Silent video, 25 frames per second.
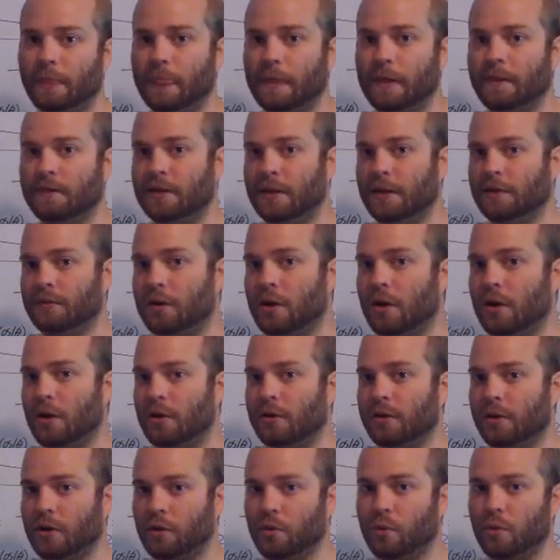If you have a car
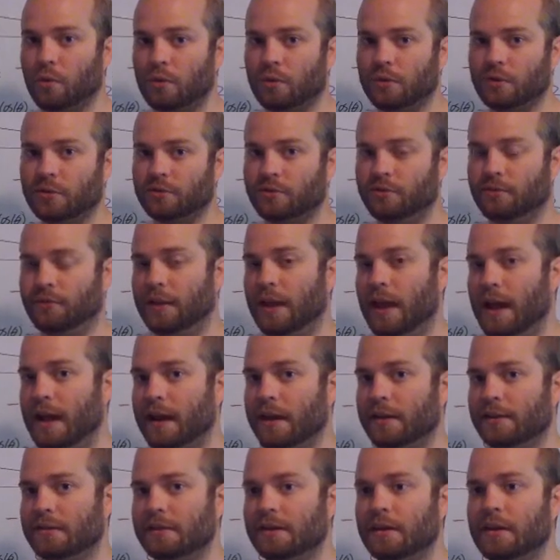that corners
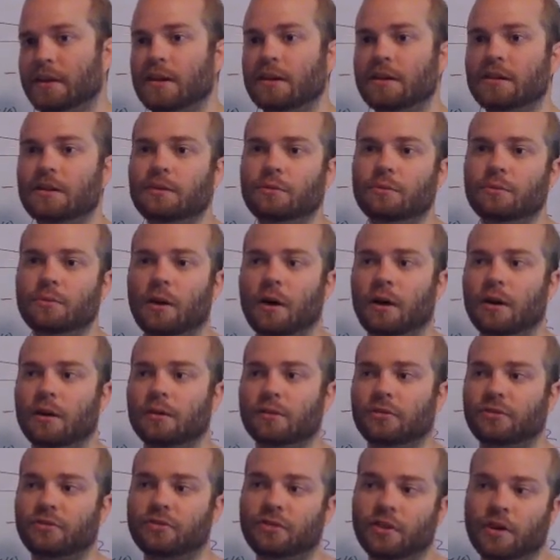flat, you are
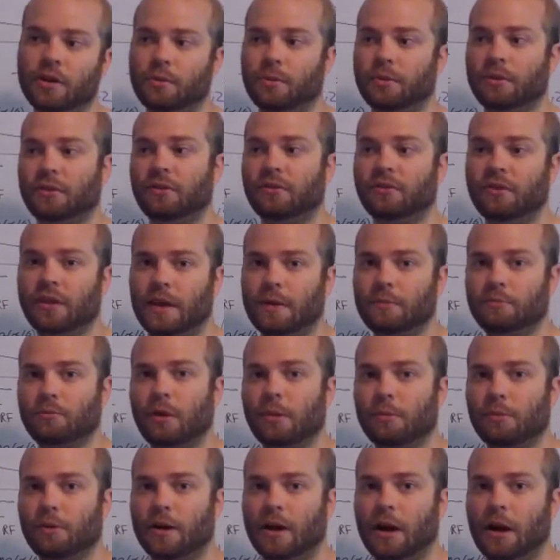stuck with the same
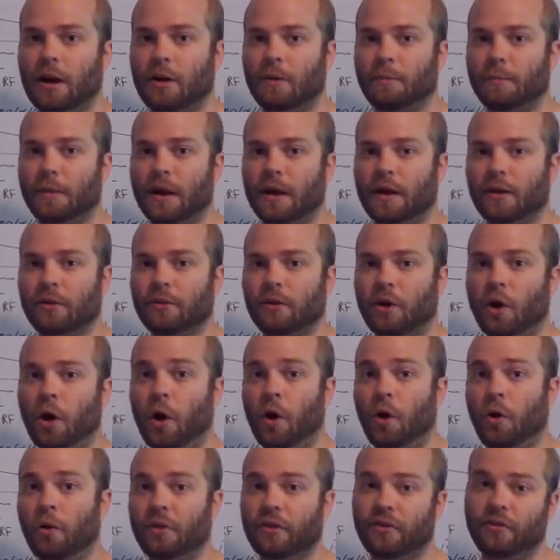rubber compound
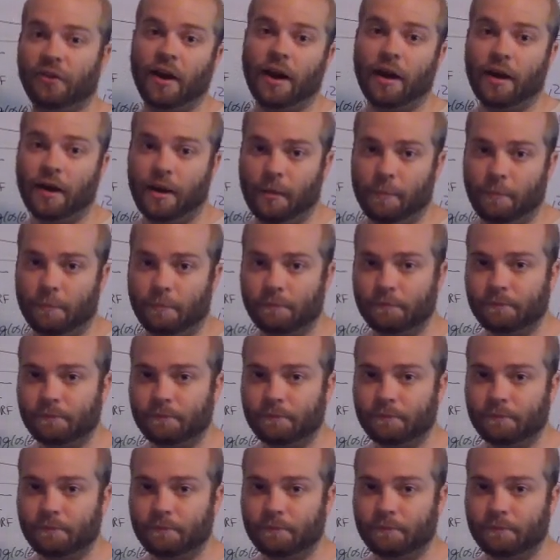all the time.